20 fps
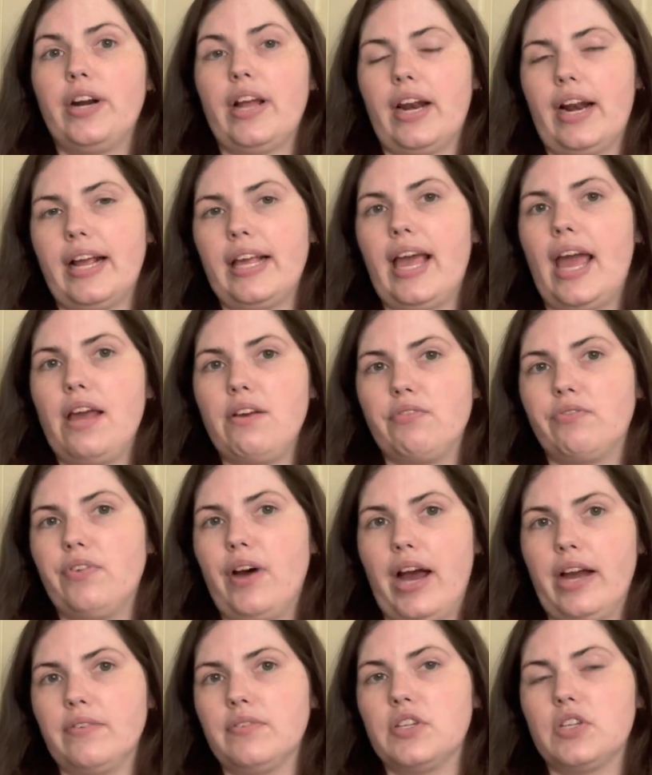and I gave
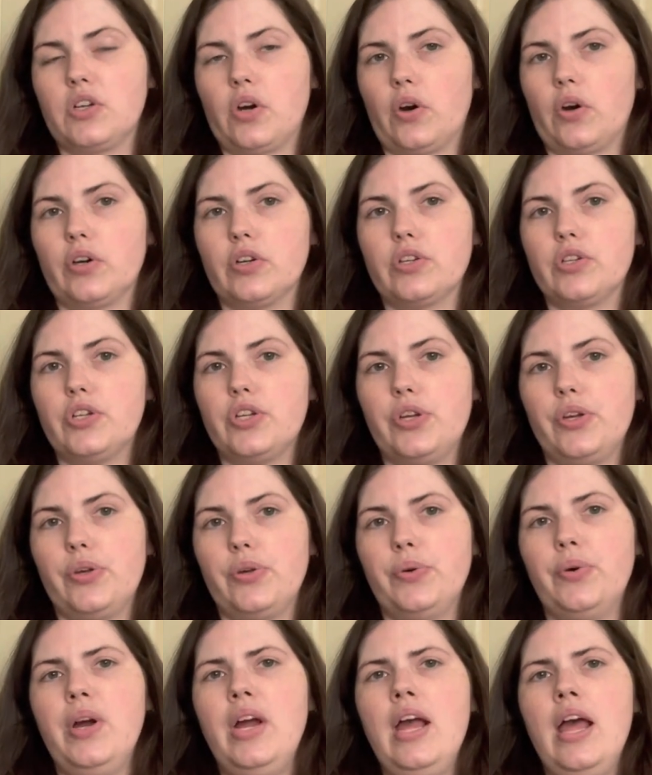5 stars
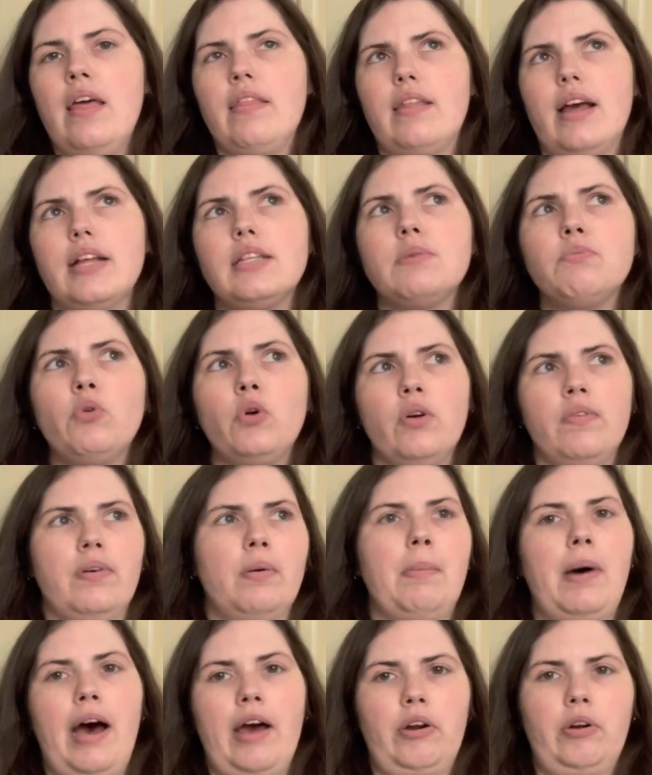to. That's more of a
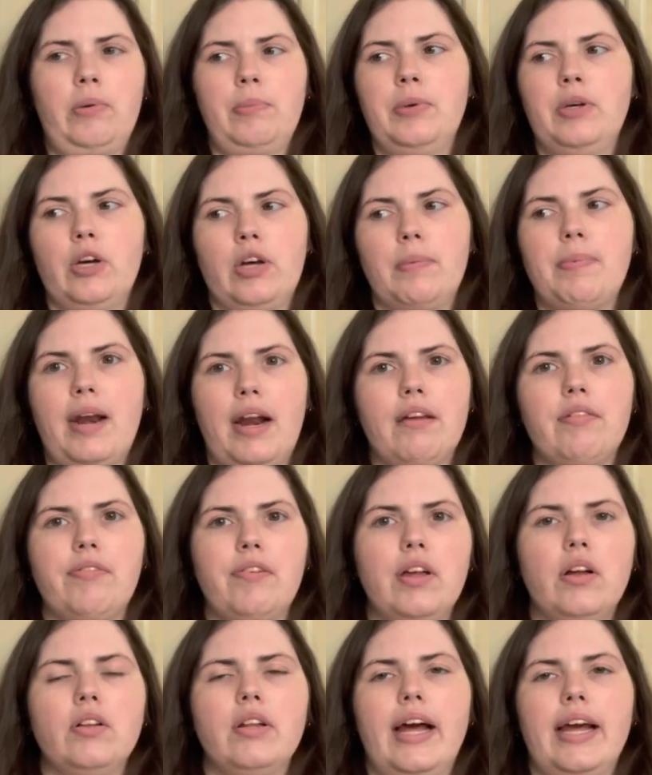modern book, but I
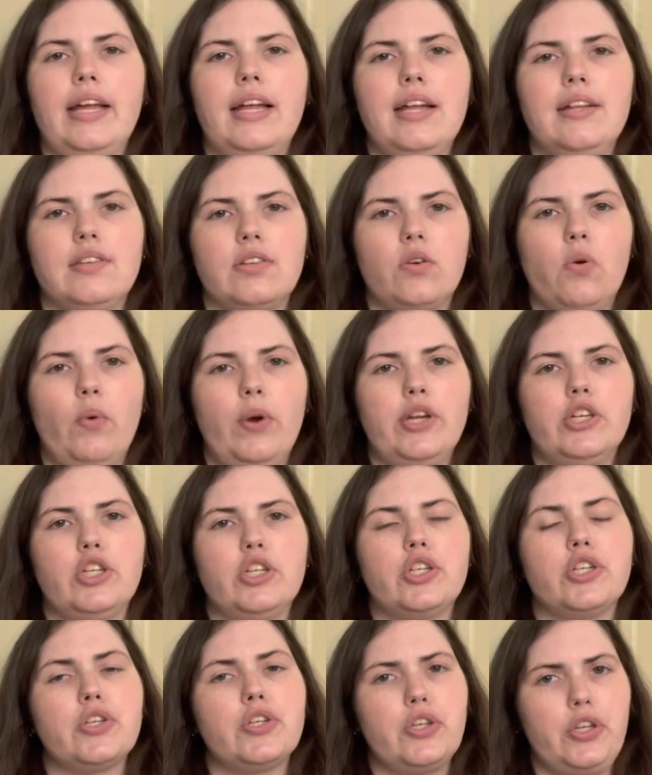feel like it's going to
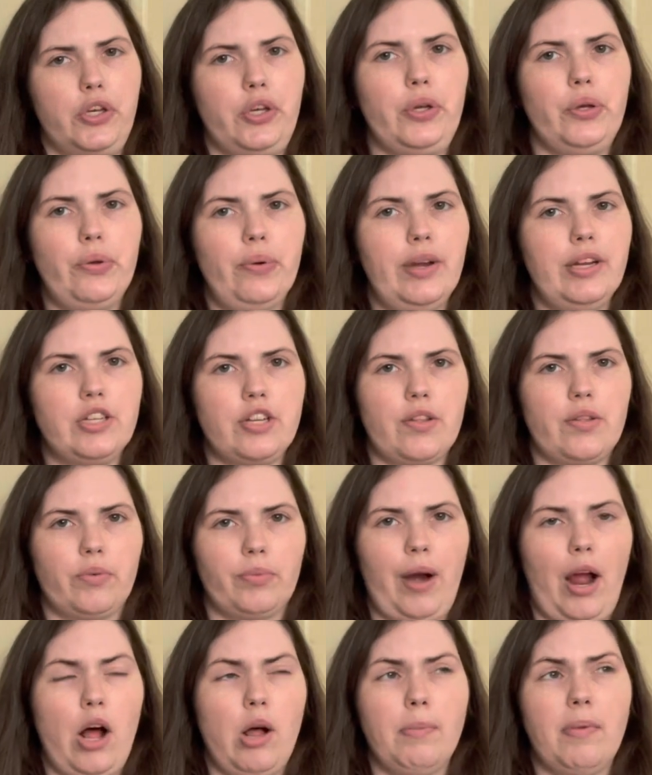skew into the
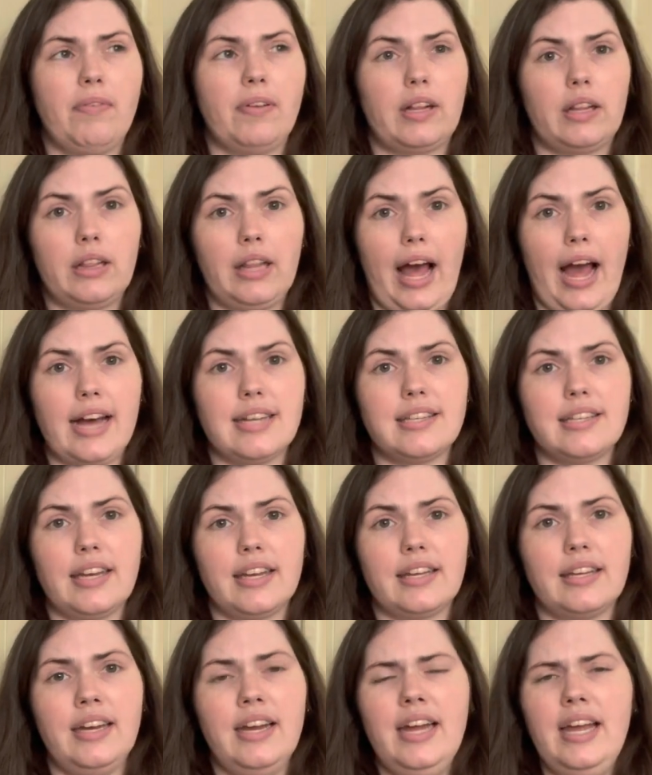realm of a
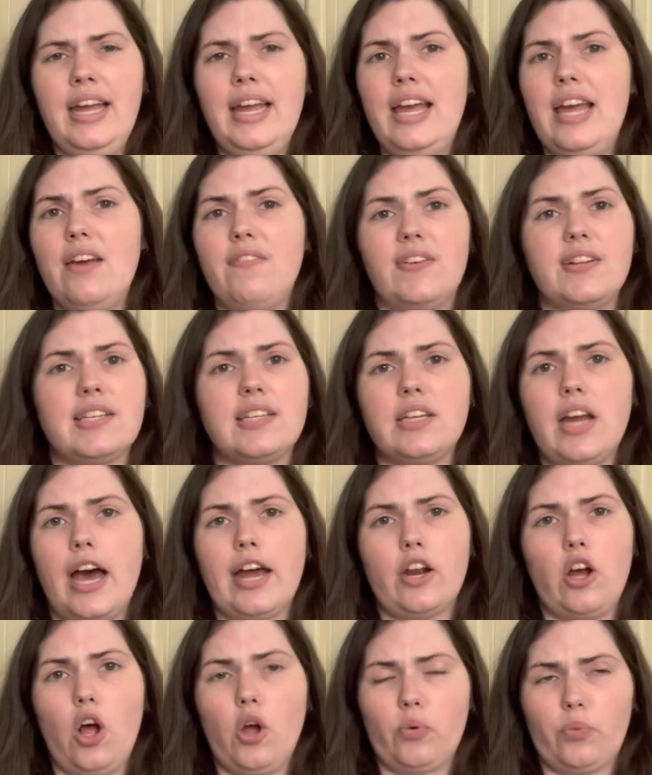classic. If it's
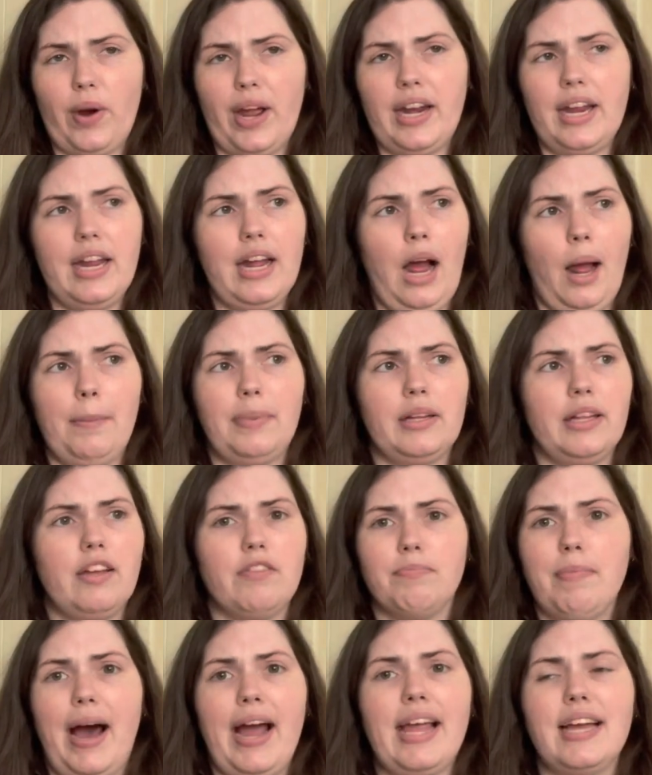not already, I
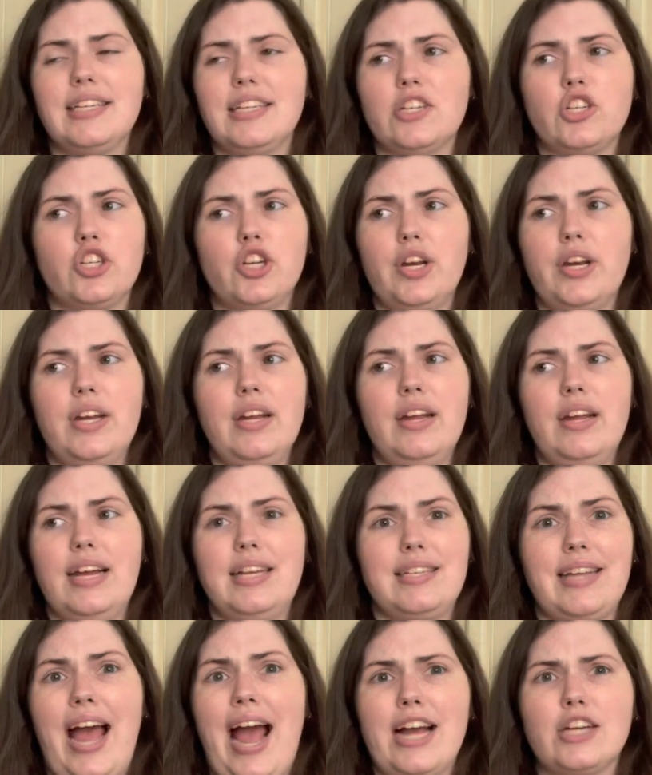believe my edition
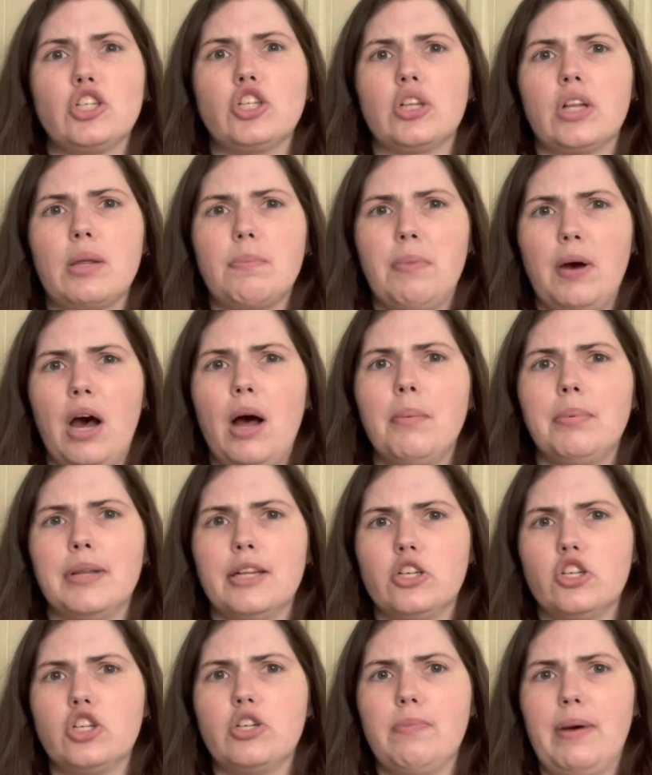is actually
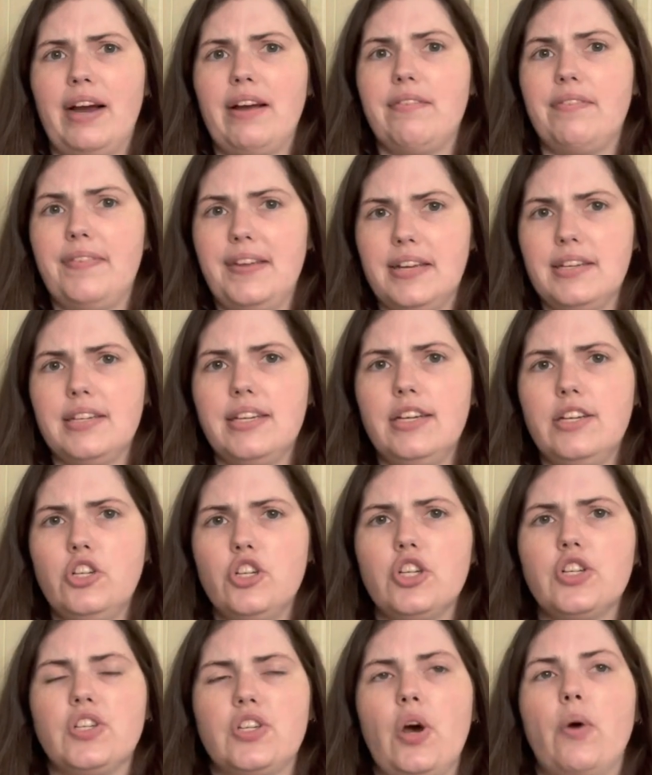published by
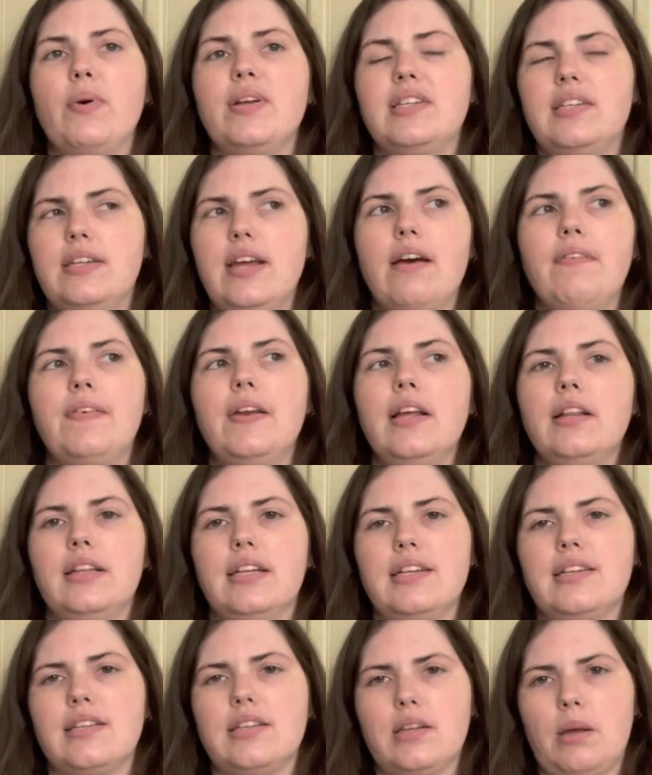Vintage, so it's
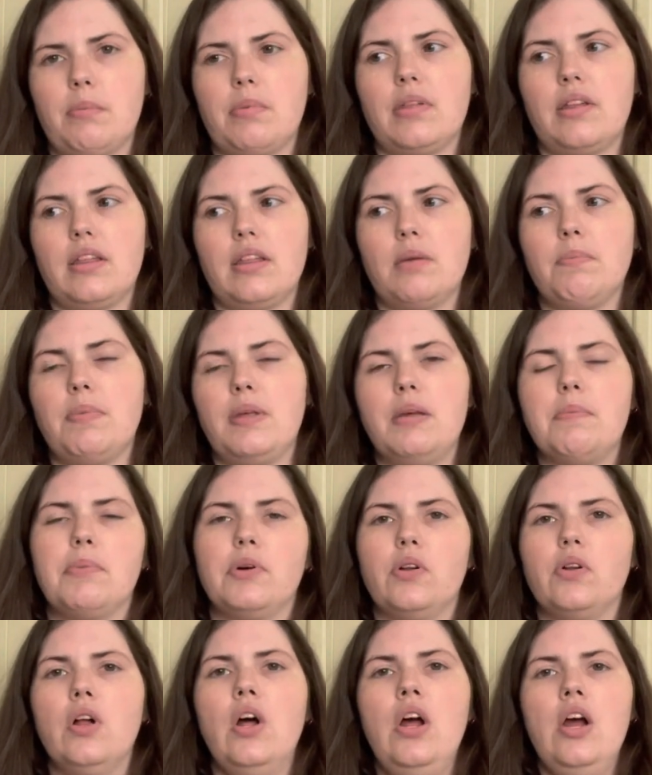definitely something that
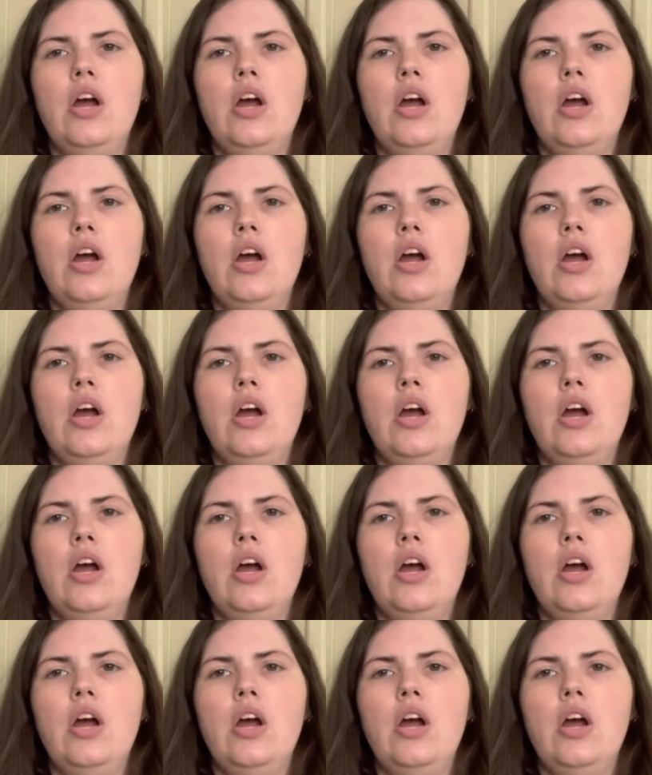people